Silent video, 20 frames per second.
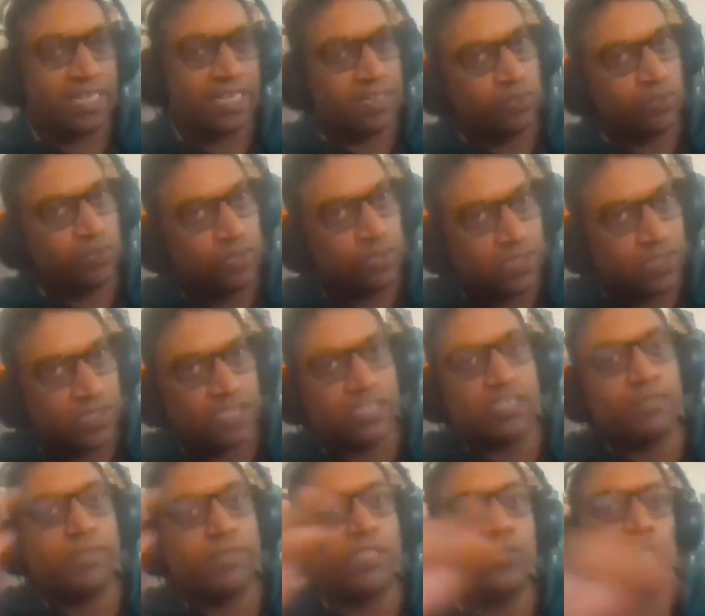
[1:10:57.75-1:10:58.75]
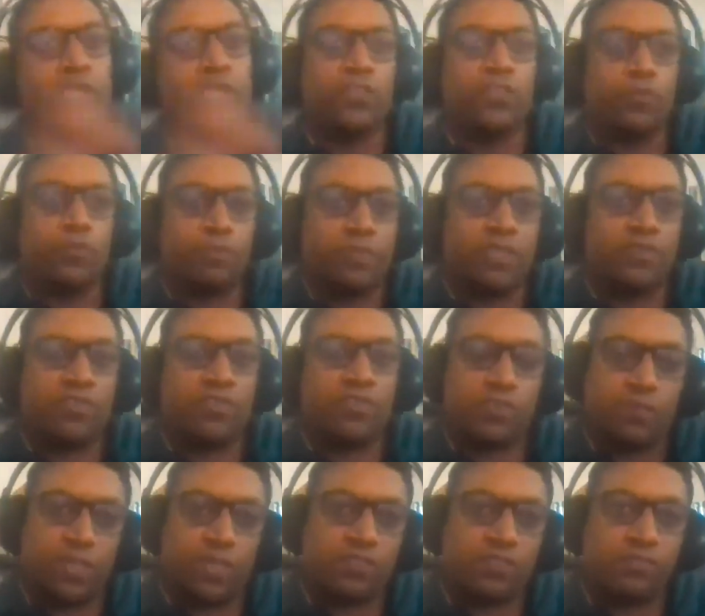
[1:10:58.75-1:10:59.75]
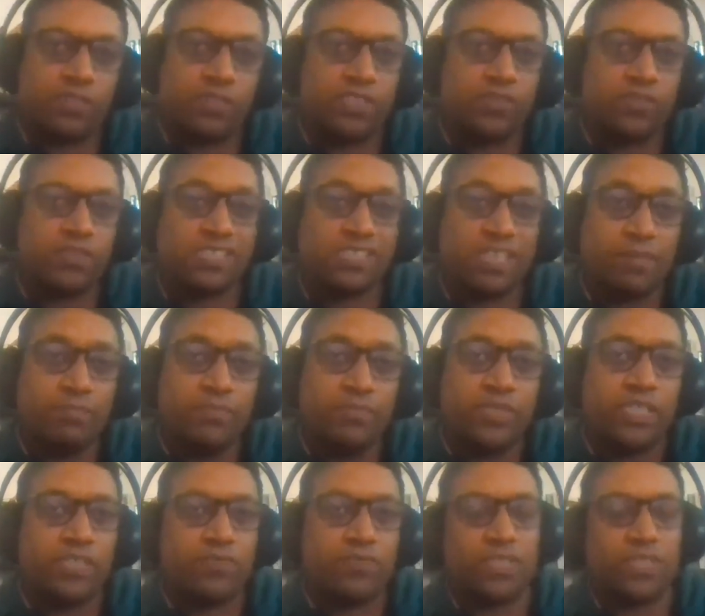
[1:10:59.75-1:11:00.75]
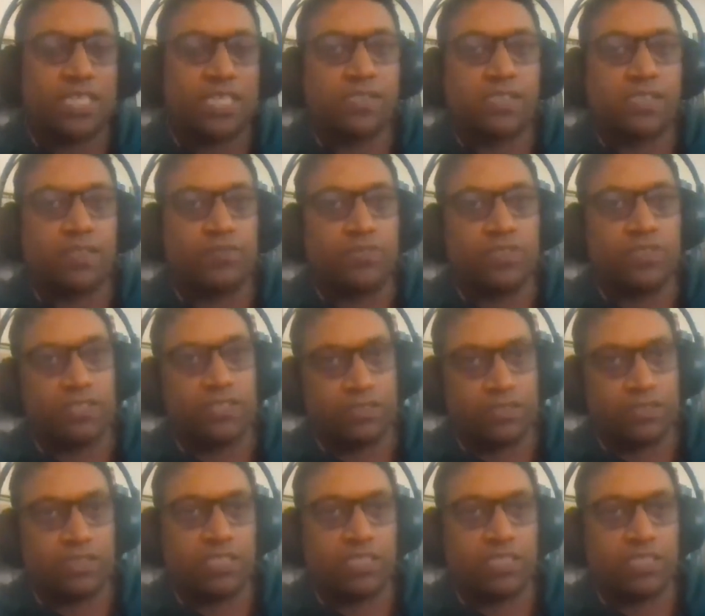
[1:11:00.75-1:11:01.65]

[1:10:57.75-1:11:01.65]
and you can still be looking to pin responsibility on somebody for that suffering